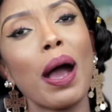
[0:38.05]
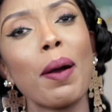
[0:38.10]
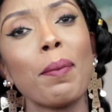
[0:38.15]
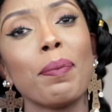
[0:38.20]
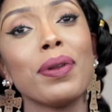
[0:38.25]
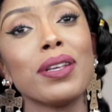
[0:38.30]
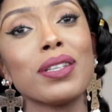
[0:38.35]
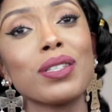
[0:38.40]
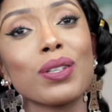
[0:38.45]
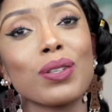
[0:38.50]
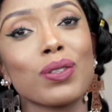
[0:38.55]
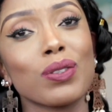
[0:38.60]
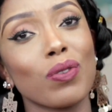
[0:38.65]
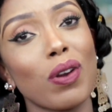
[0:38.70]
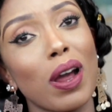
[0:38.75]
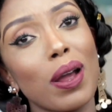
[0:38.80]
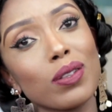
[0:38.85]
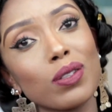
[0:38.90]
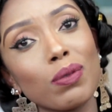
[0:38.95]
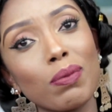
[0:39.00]
and please
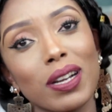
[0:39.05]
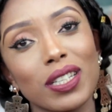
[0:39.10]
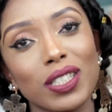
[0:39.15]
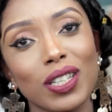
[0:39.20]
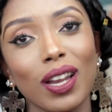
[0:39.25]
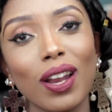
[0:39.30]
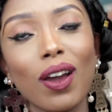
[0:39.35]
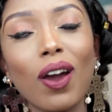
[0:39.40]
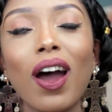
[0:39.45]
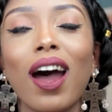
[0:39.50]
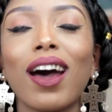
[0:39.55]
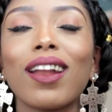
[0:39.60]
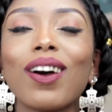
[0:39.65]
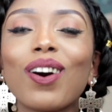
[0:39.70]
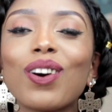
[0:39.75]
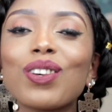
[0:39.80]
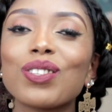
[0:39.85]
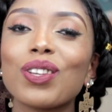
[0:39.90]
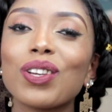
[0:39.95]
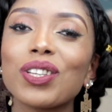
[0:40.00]
subscribe to my channel and
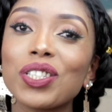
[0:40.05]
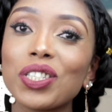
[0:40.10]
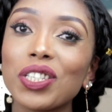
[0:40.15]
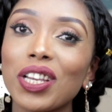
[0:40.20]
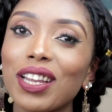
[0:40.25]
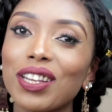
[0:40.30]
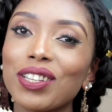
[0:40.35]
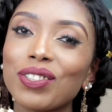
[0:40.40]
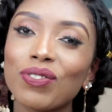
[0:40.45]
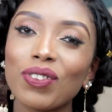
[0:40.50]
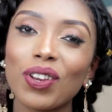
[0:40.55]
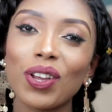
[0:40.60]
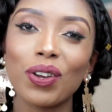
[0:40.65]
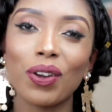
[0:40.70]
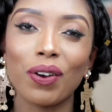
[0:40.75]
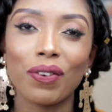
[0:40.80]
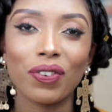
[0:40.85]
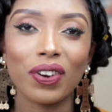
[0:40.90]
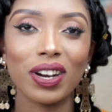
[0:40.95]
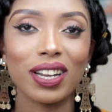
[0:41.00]
also share this video
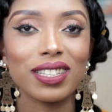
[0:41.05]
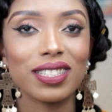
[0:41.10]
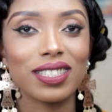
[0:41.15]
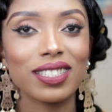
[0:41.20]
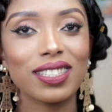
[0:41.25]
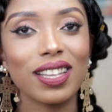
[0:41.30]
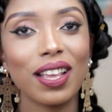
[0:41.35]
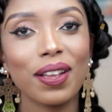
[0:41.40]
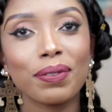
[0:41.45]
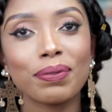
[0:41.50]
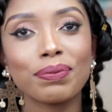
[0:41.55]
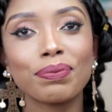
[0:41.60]
with your friends.